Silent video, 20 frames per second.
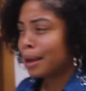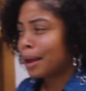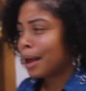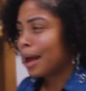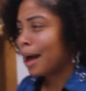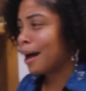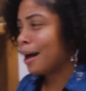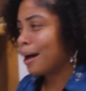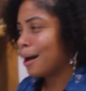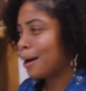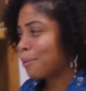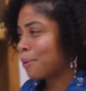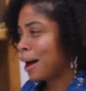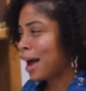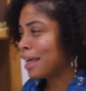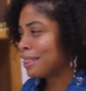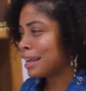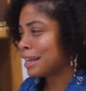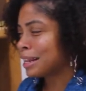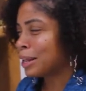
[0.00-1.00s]

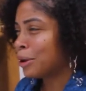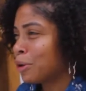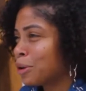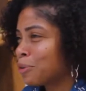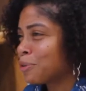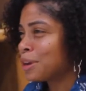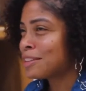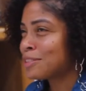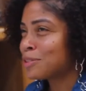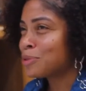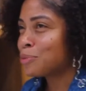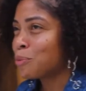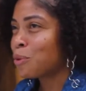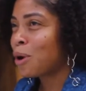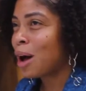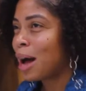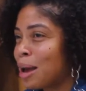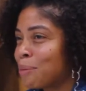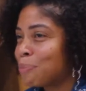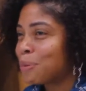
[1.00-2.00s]
I think the only reason
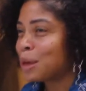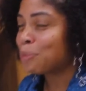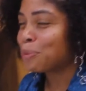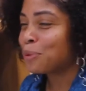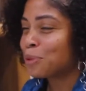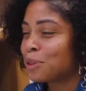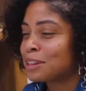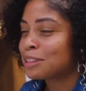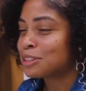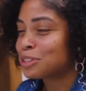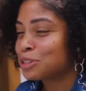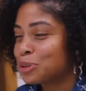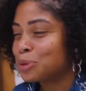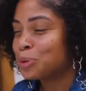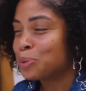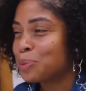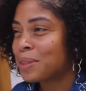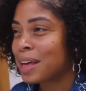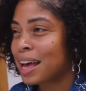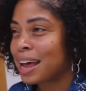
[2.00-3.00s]
why people assume